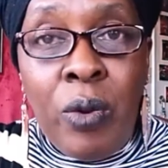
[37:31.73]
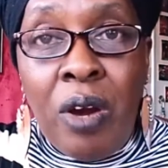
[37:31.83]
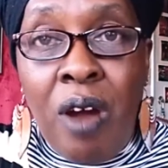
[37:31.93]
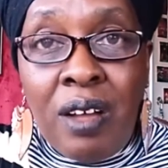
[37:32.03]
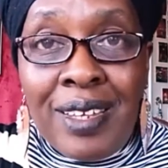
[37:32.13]

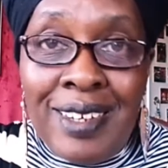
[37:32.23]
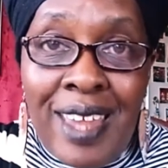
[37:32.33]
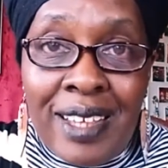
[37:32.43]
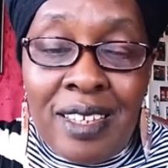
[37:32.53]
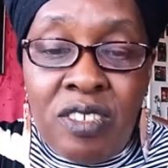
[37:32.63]
We're all
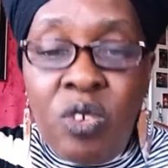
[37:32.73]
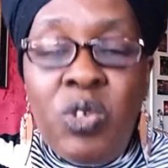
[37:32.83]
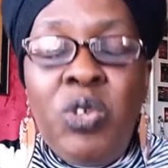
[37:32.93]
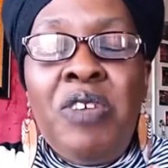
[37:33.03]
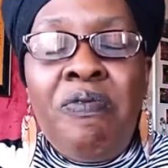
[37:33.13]
connected, so
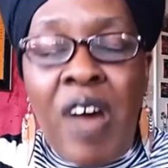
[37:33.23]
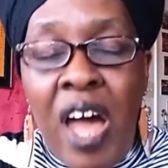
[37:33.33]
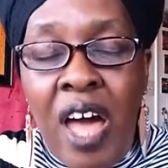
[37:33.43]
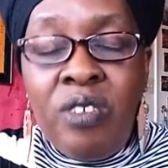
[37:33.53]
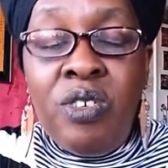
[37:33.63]
you
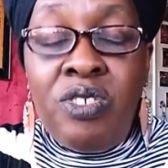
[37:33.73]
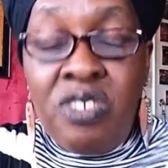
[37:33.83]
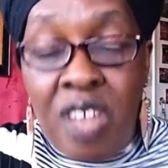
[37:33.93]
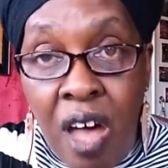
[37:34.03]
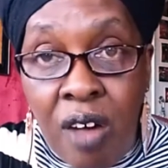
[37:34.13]
defile
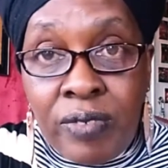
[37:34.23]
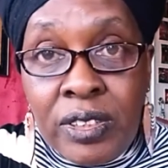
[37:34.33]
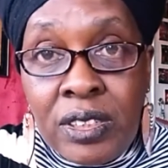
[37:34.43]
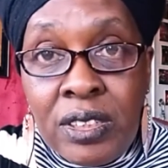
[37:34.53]
yourself.